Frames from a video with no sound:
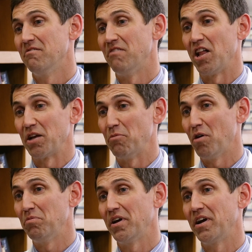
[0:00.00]

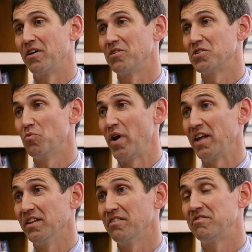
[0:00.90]
volleyball players,
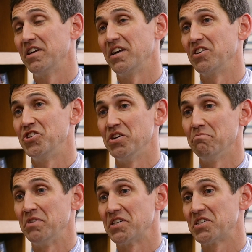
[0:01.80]
weightlifting,
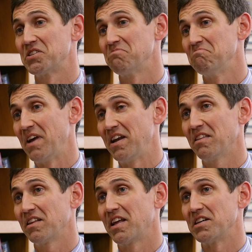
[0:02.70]
gymnasts,
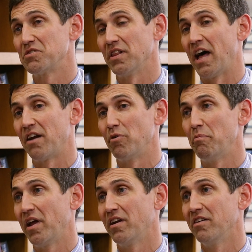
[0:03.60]
anything that has a lot of
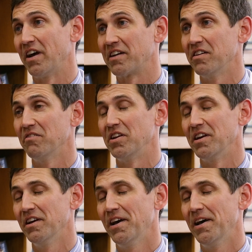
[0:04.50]
repetitive activity,